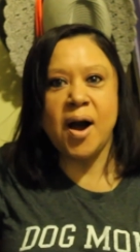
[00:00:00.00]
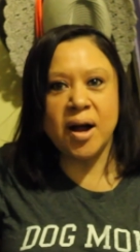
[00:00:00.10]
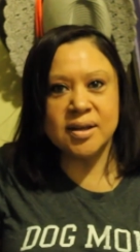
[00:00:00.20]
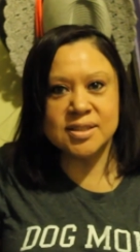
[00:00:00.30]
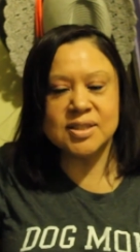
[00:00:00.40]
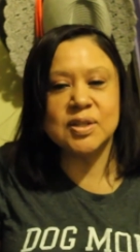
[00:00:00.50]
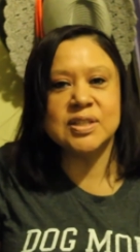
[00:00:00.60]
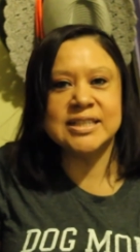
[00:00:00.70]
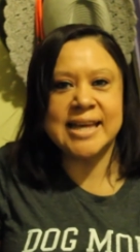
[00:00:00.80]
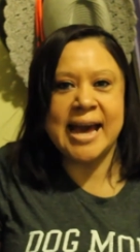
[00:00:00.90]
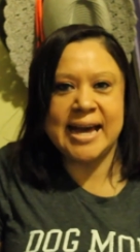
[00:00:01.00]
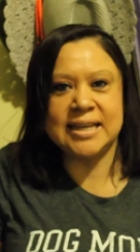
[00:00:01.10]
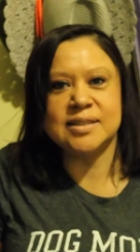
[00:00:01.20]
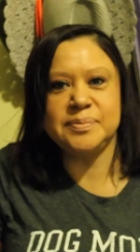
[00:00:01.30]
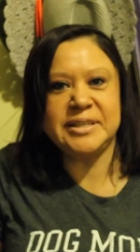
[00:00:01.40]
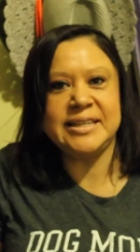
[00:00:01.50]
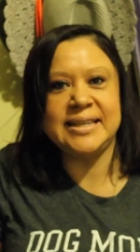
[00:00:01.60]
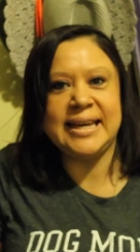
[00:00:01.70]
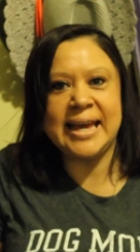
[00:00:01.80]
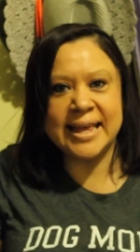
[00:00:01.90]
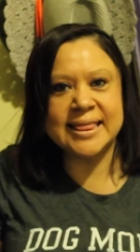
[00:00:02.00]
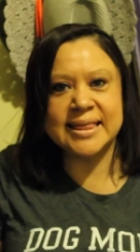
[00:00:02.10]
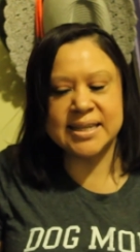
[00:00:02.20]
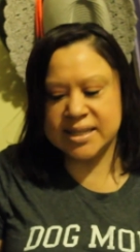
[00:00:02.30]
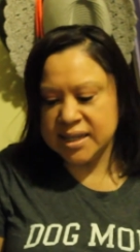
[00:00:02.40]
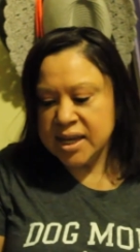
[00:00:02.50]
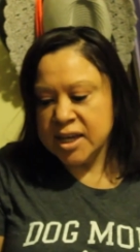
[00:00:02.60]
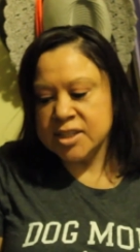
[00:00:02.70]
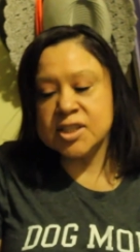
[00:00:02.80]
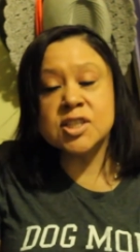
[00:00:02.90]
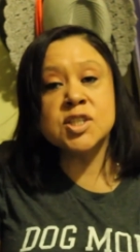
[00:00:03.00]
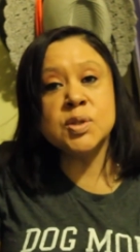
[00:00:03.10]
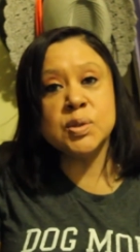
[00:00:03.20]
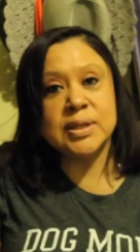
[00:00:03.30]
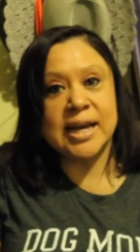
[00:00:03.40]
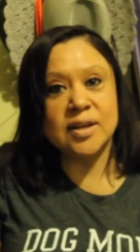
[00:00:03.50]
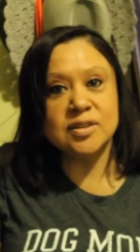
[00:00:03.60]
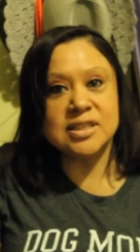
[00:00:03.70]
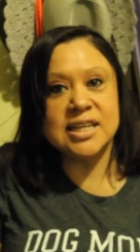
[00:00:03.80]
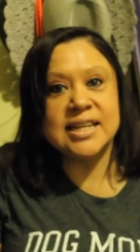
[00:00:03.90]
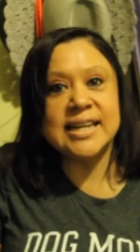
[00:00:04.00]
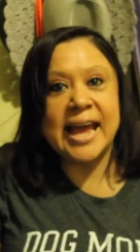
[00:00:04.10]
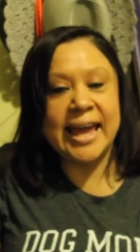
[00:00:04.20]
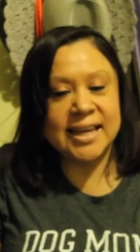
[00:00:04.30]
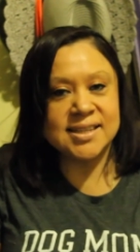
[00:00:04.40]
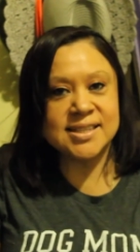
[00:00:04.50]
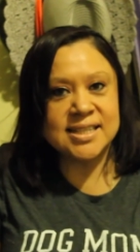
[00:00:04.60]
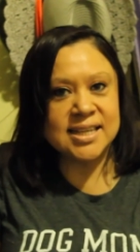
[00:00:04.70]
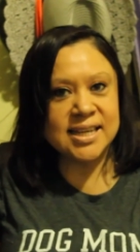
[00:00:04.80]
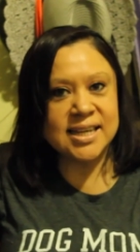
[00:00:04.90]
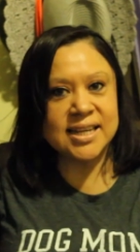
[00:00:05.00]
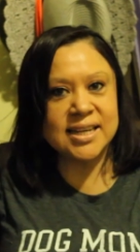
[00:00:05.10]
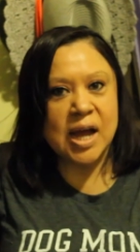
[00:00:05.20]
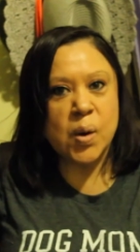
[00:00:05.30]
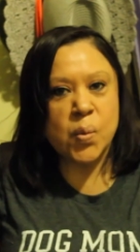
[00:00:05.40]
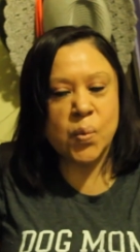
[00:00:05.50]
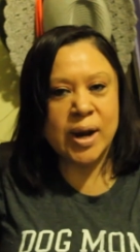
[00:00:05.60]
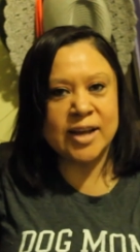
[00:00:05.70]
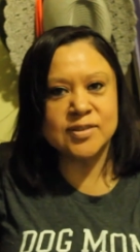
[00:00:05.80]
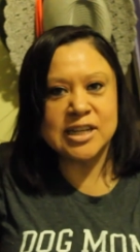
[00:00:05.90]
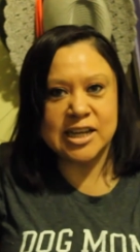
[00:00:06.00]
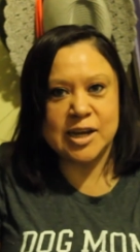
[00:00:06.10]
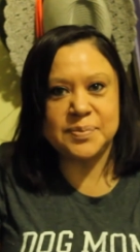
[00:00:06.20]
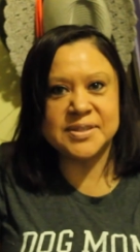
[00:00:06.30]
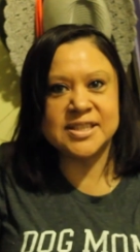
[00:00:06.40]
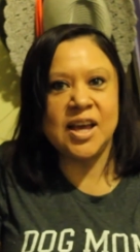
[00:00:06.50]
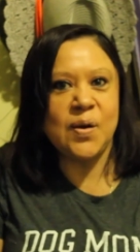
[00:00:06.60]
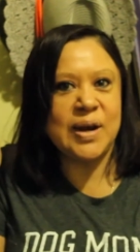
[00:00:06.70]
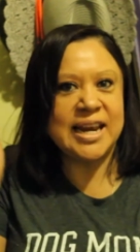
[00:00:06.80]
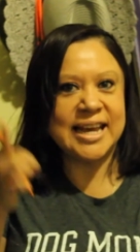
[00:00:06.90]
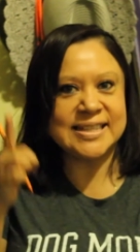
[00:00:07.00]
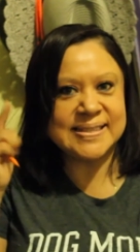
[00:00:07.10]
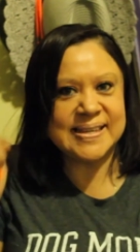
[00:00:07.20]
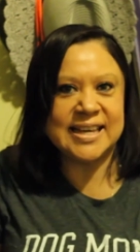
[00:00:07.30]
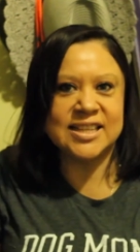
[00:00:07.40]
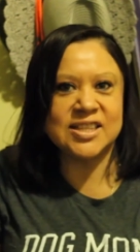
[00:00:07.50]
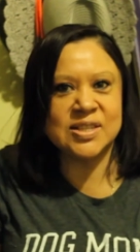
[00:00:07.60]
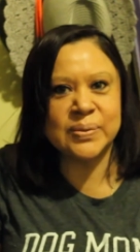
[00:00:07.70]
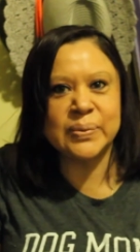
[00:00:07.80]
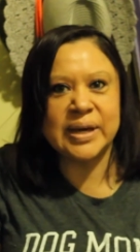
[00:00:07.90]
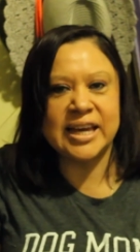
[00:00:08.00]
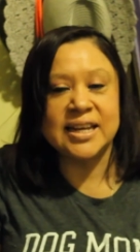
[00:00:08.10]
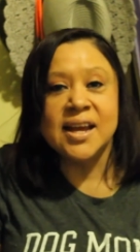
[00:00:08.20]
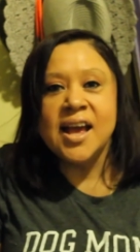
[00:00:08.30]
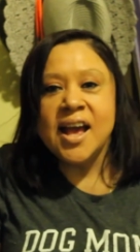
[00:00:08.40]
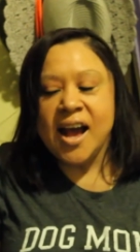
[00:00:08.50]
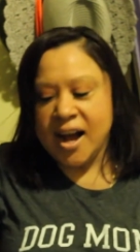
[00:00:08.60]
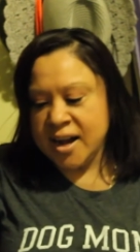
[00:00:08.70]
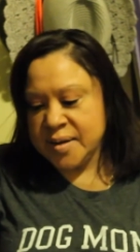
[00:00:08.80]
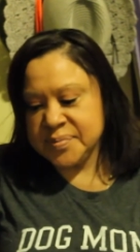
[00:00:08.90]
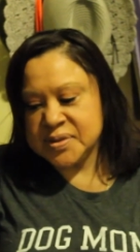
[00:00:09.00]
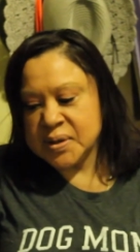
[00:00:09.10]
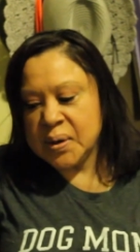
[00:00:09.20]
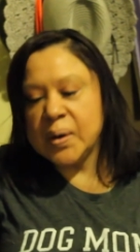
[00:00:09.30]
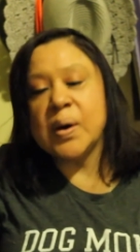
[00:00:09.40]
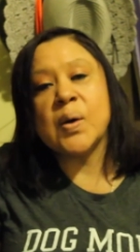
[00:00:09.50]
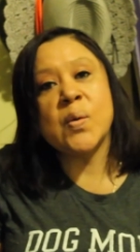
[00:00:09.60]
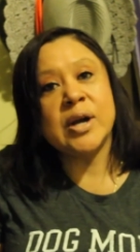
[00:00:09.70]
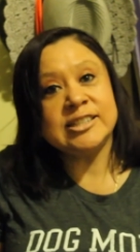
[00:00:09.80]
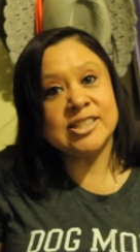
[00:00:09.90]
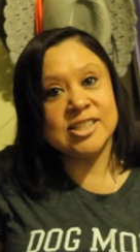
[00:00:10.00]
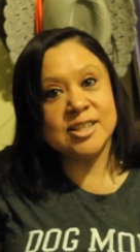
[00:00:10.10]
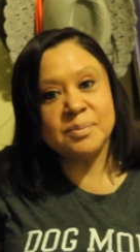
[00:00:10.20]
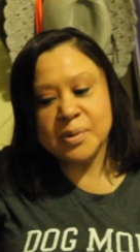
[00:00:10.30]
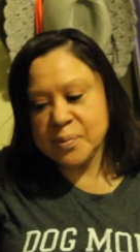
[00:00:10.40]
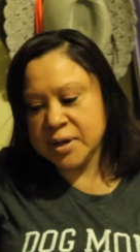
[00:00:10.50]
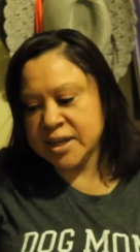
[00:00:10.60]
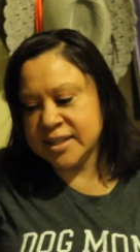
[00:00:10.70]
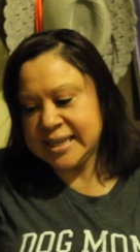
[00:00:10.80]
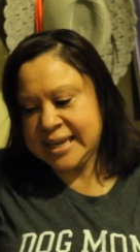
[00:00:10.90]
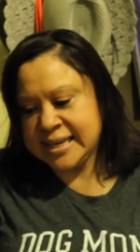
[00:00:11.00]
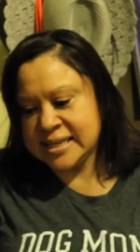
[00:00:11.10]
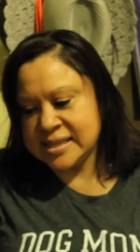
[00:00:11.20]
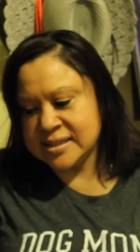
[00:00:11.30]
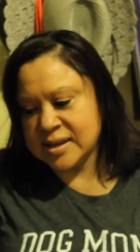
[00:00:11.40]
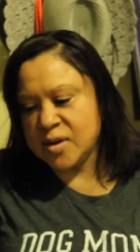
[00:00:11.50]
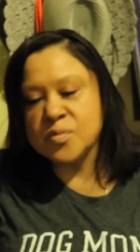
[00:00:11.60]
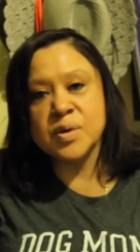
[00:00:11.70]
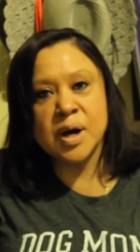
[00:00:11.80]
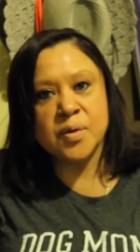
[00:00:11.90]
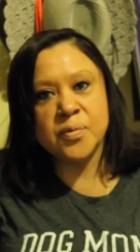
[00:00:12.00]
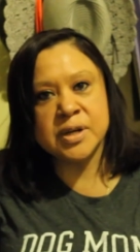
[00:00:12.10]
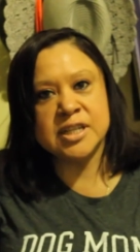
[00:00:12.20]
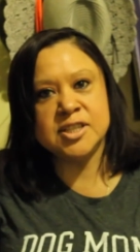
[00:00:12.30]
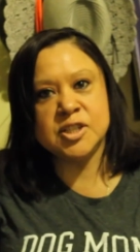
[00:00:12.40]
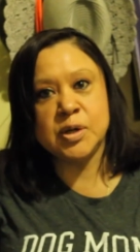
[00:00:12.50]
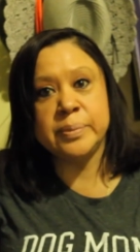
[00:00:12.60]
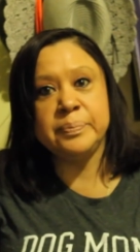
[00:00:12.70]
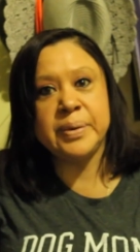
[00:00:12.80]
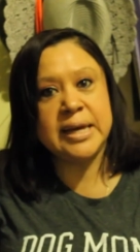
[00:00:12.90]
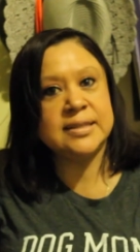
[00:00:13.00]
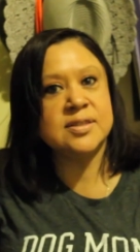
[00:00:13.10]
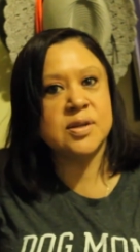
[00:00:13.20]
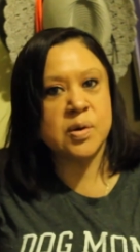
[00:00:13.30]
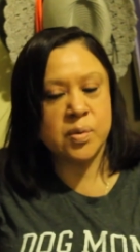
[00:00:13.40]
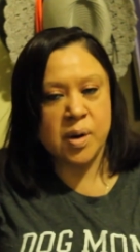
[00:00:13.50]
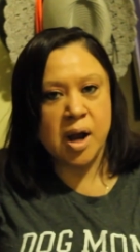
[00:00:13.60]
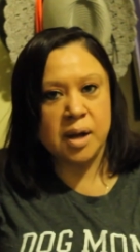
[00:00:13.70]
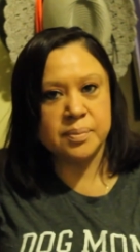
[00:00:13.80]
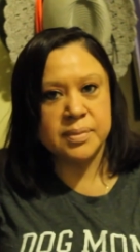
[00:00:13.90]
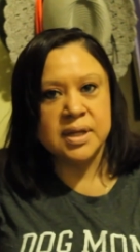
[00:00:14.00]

also tagged me in the 2018 roundup. So let's get to it. Um, so question number one is, what was your best crop?